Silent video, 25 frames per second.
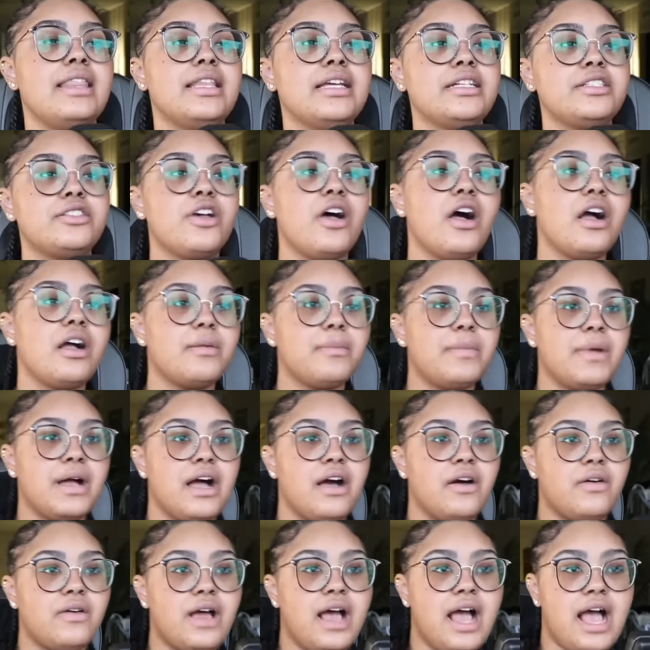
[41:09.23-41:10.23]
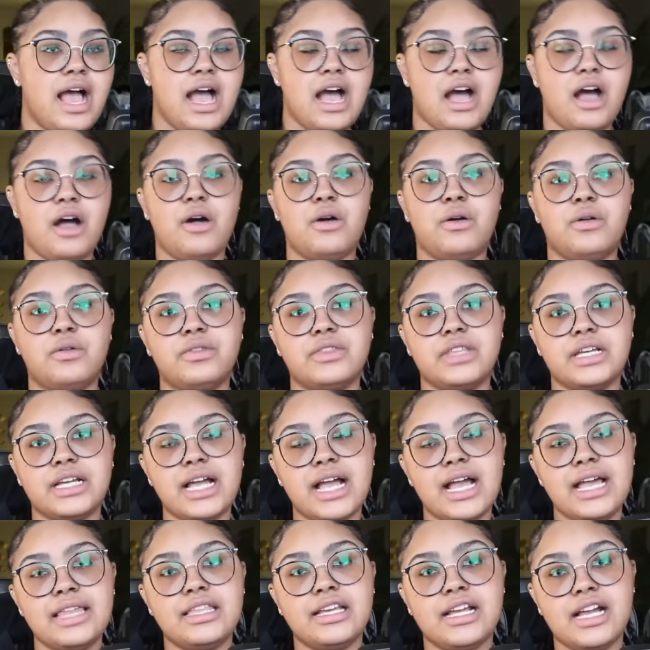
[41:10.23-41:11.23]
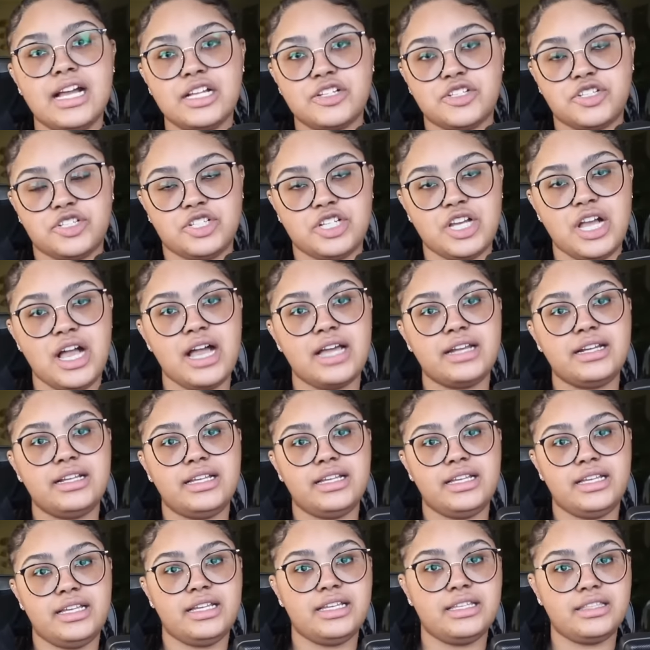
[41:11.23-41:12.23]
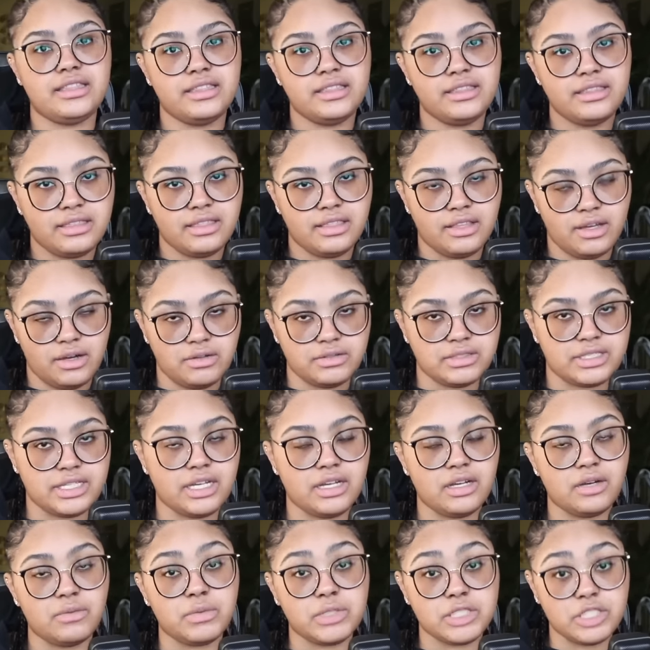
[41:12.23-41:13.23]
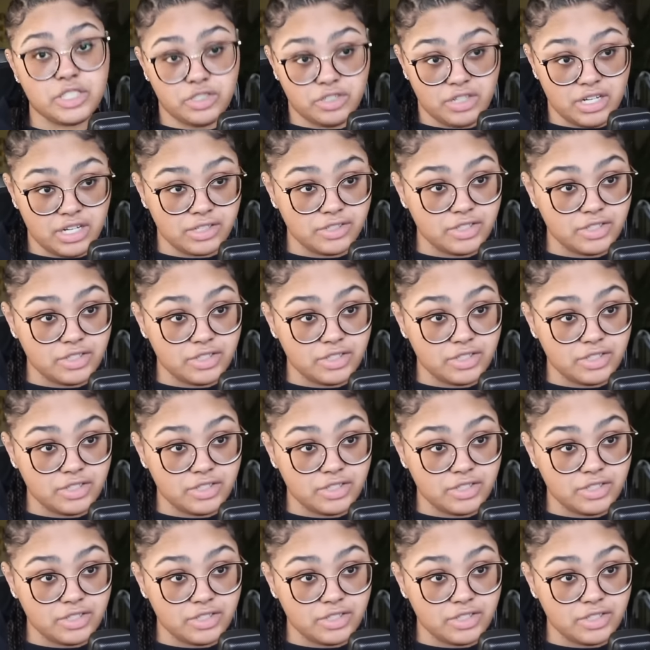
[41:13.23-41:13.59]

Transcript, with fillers: they talk about how the guy that got shot in the hotel was a drug